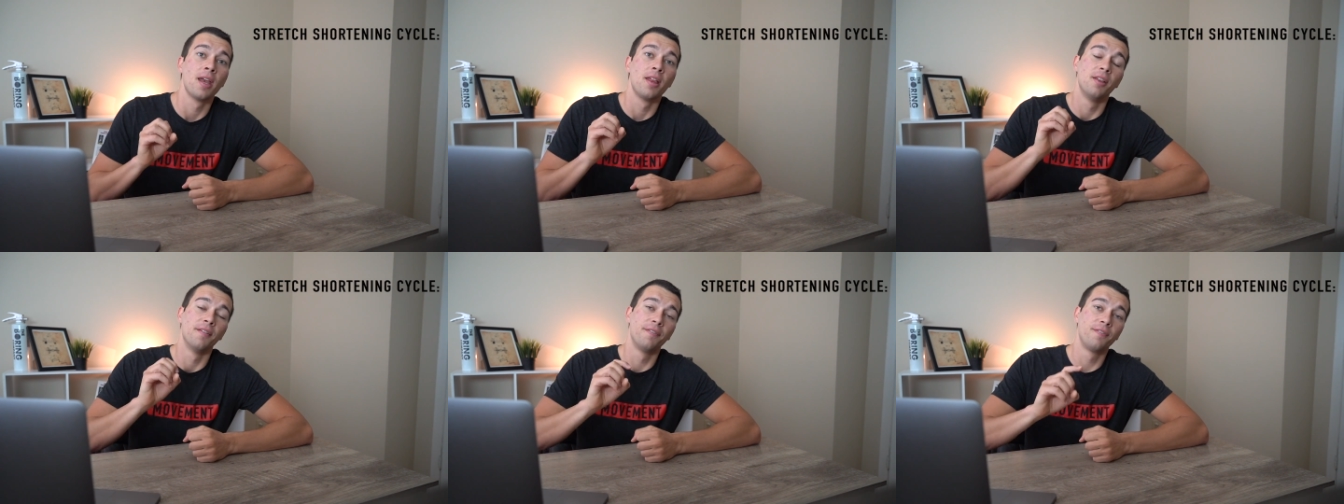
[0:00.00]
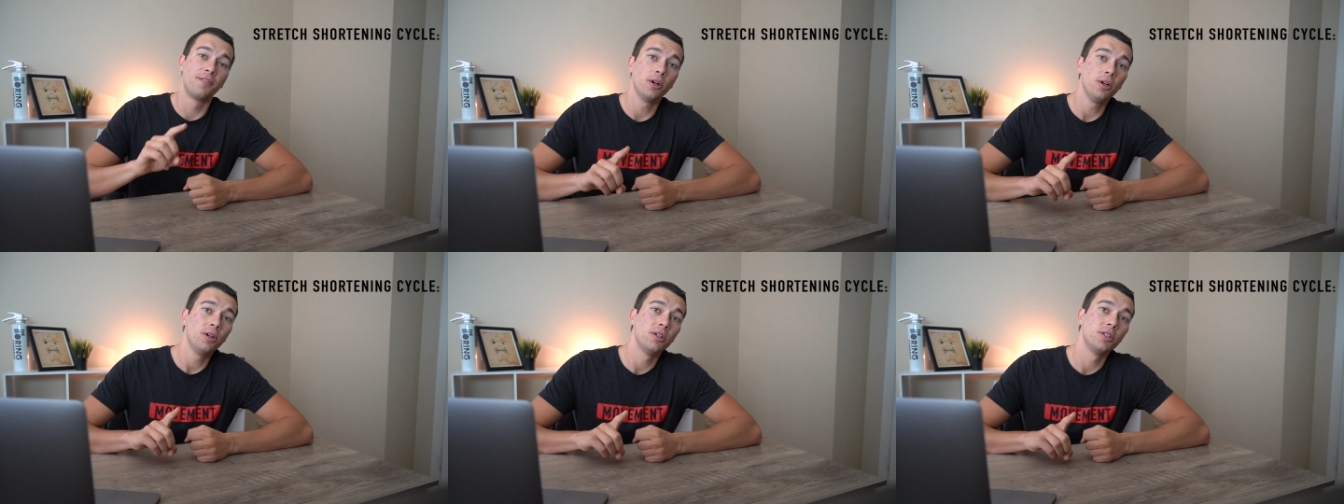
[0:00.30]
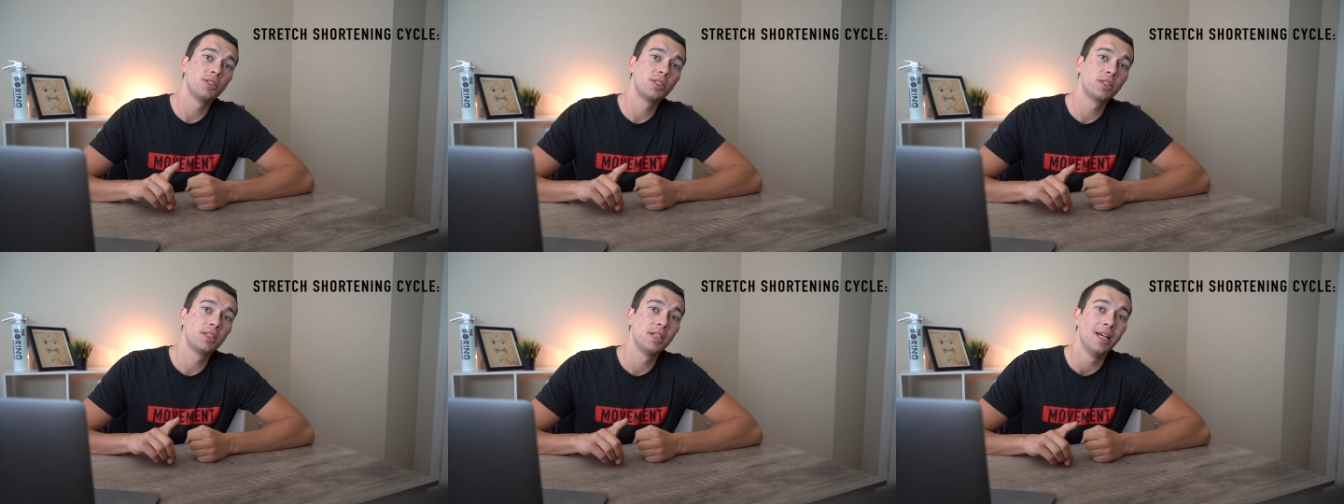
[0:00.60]
The
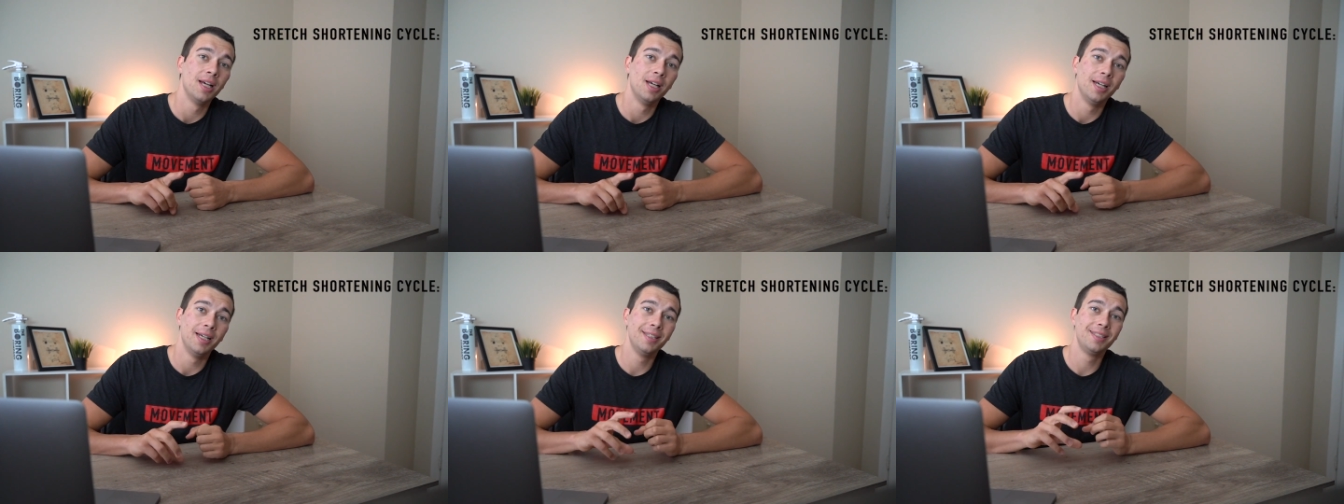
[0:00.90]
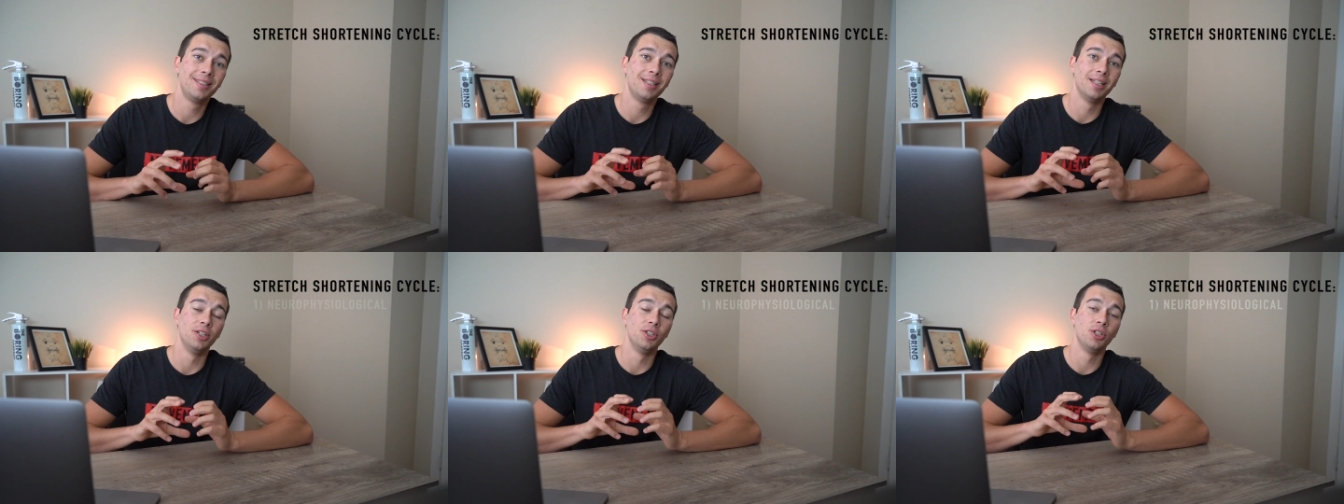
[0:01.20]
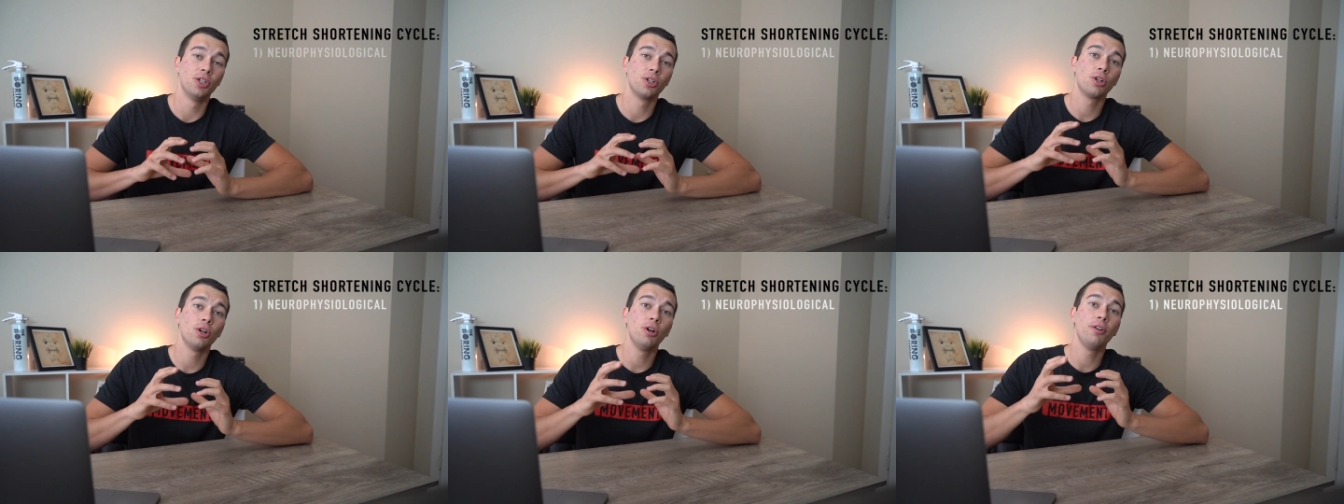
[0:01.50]
first is the
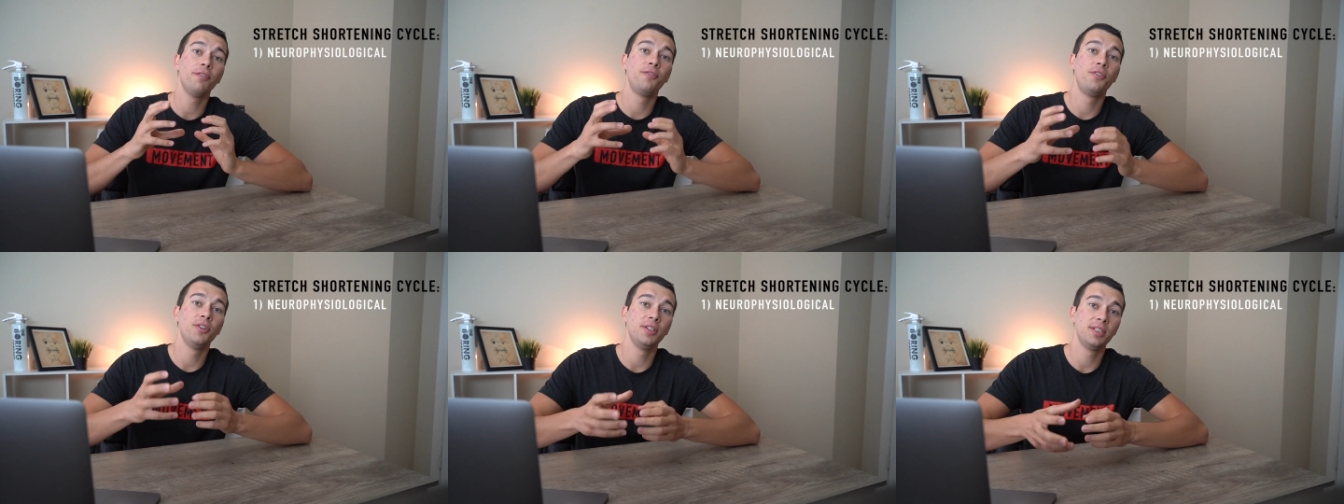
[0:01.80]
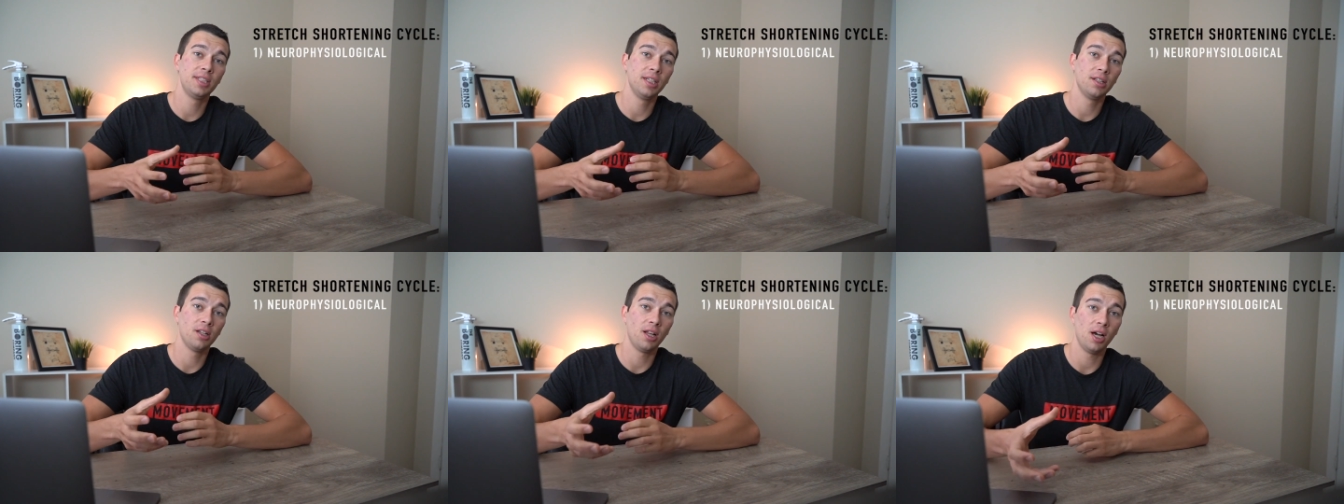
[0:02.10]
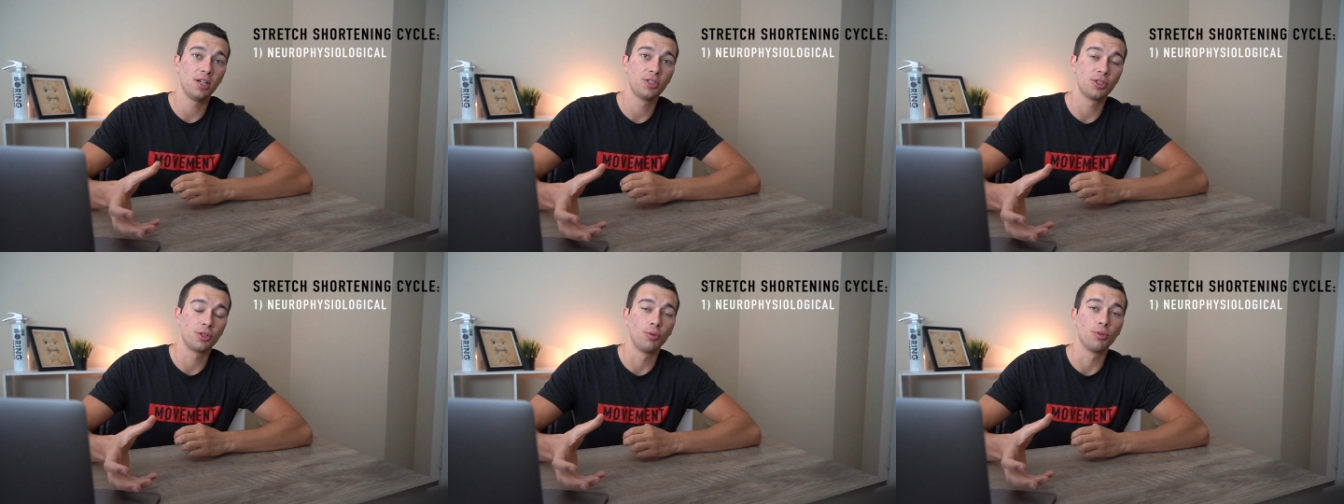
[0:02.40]

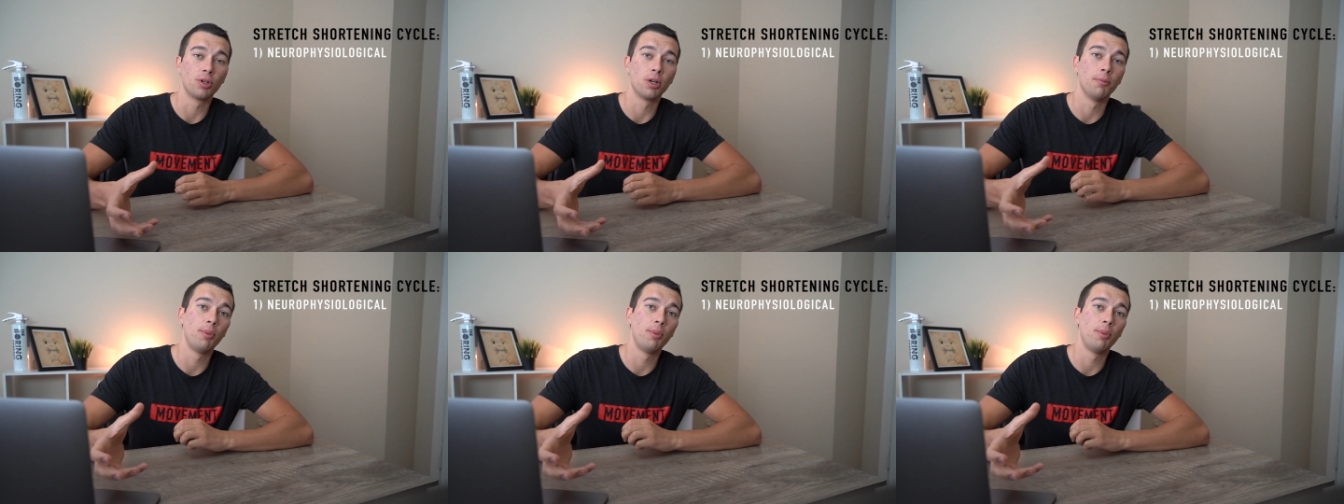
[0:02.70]
neurophysiological